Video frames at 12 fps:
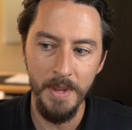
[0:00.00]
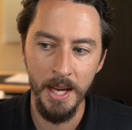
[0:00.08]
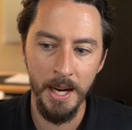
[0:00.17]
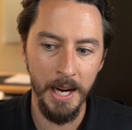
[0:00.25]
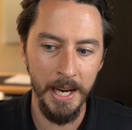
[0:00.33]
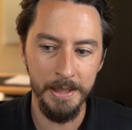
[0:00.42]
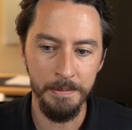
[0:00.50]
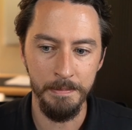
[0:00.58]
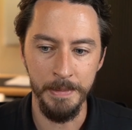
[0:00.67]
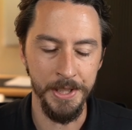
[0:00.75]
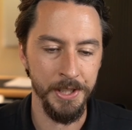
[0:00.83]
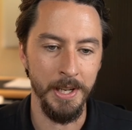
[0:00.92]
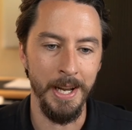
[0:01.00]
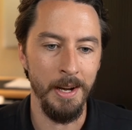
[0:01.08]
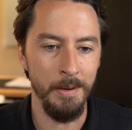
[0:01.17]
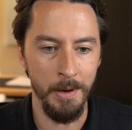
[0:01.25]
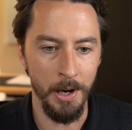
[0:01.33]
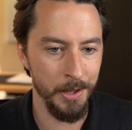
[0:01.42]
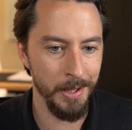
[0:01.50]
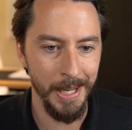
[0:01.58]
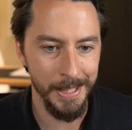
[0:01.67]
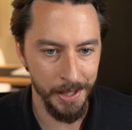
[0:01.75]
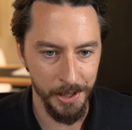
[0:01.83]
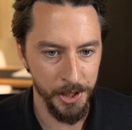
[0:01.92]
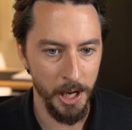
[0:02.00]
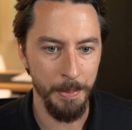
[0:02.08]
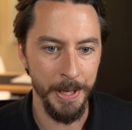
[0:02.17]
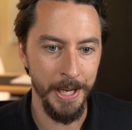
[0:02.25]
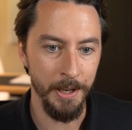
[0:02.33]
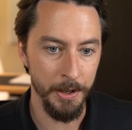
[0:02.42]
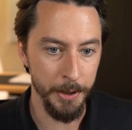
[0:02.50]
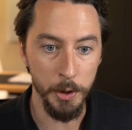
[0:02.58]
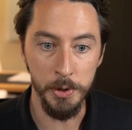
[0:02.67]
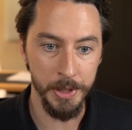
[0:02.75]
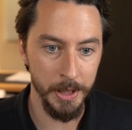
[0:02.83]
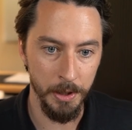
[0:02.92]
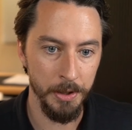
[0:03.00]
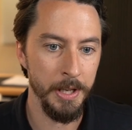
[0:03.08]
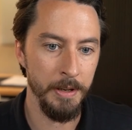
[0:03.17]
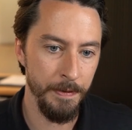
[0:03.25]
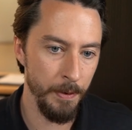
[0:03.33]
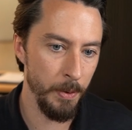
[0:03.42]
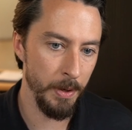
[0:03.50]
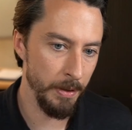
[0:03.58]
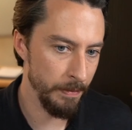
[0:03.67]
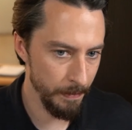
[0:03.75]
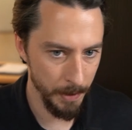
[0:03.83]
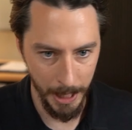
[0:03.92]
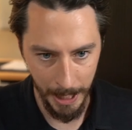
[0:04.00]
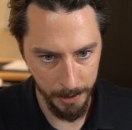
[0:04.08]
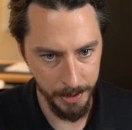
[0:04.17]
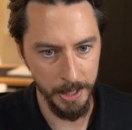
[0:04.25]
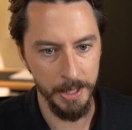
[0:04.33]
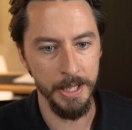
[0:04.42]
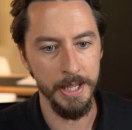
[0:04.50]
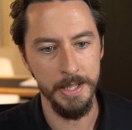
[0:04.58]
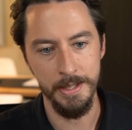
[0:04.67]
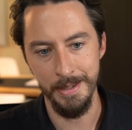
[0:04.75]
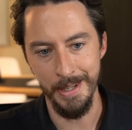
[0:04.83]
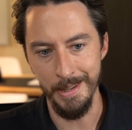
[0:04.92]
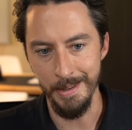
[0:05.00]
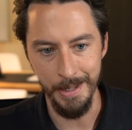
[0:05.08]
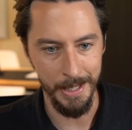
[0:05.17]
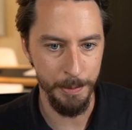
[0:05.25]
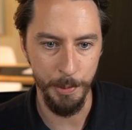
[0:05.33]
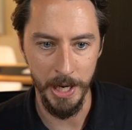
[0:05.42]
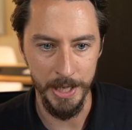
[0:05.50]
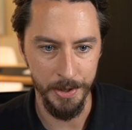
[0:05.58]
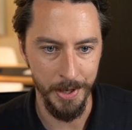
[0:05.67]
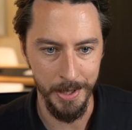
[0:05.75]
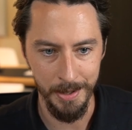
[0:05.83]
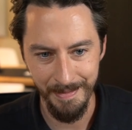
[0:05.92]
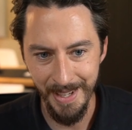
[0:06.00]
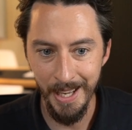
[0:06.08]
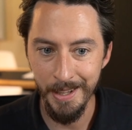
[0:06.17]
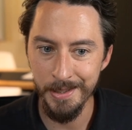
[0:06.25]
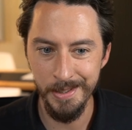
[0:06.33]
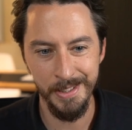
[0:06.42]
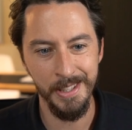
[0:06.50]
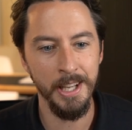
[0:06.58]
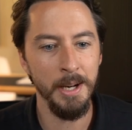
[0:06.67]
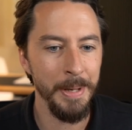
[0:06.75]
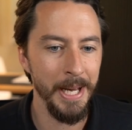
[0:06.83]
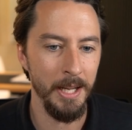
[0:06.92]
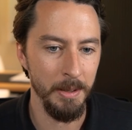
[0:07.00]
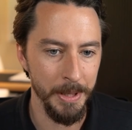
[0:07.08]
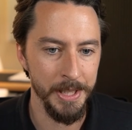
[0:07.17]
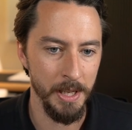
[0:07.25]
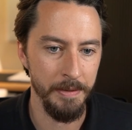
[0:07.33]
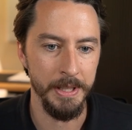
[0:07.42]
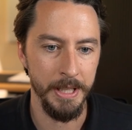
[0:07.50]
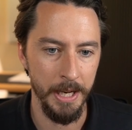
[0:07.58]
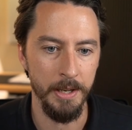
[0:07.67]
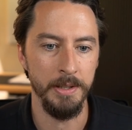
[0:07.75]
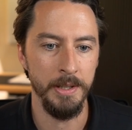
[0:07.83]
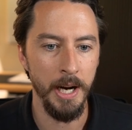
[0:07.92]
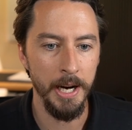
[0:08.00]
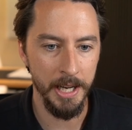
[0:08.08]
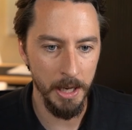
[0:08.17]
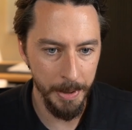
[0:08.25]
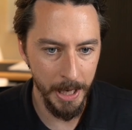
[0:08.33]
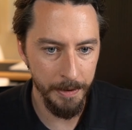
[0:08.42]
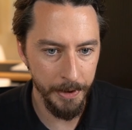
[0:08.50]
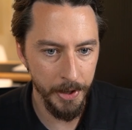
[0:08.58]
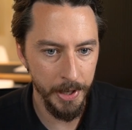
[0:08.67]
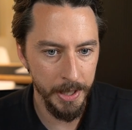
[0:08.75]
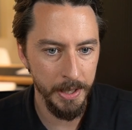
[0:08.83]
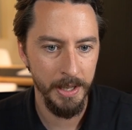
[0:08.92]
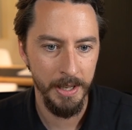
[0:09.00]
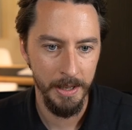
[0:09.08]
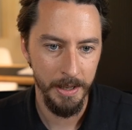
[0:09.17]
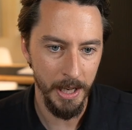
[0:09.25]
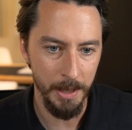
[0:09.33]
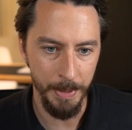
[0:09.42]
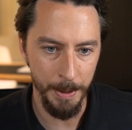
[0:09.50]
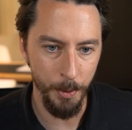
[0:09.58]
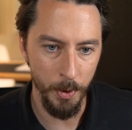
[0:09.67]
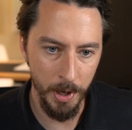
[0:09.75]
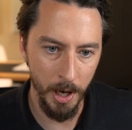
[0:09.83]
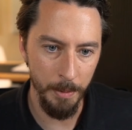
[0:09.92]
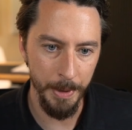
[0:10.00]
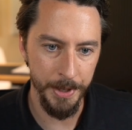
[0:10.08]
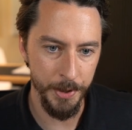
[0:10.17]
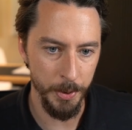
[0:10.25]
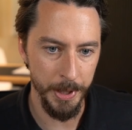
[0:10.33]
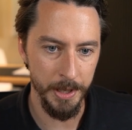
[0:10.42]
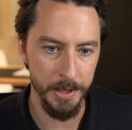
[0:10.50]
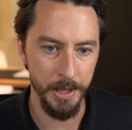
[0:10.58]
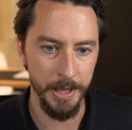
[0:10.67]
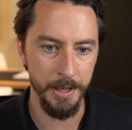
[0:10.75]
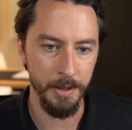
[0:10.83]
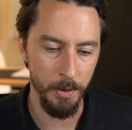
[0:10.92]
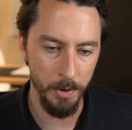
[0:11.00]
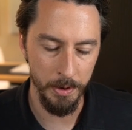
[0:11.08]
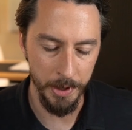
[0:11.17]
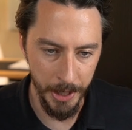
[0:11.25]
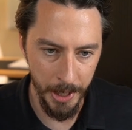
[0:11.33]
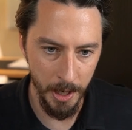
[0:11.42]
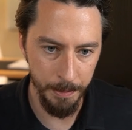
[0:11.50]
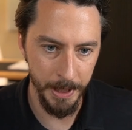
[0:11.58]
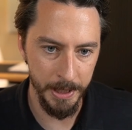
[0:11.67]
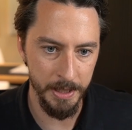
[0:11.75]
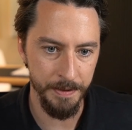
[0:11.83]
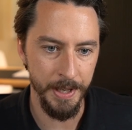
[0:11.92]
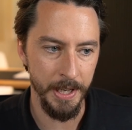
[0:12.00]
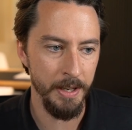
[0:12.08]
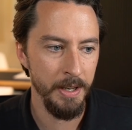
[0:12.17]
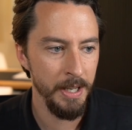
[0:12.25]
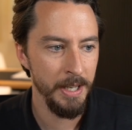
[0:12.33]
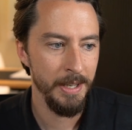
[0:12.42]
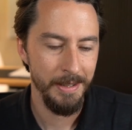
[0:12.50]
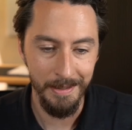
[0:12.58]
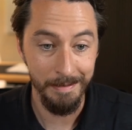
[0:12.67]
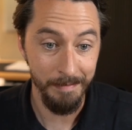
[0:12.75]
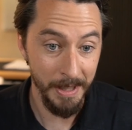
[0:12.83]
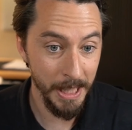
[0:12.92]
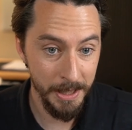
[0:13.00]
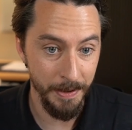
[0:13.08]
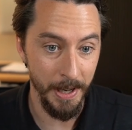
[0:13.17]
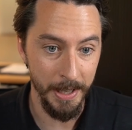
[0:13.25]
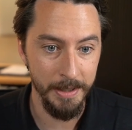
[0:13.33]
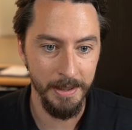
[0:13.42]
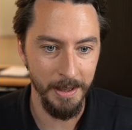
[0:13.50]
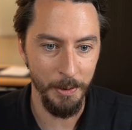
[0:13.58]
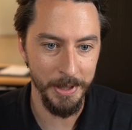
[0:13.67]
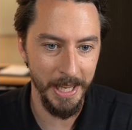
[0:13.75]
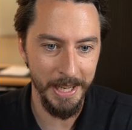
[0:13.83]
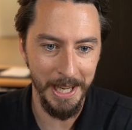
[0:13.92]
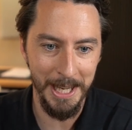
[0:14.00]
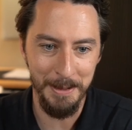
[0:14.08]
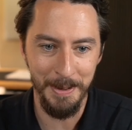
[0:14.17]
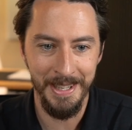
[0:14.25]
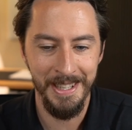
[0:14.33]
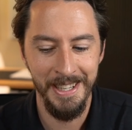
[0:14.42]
I mentioned our clients that are shopping here are usually looking for a house like this and this price range. Yeah, there's going to be elements of it that are not going to be evergreen, and people will comment 2 years later, you need to update this video, and that's fine. I want that engagement.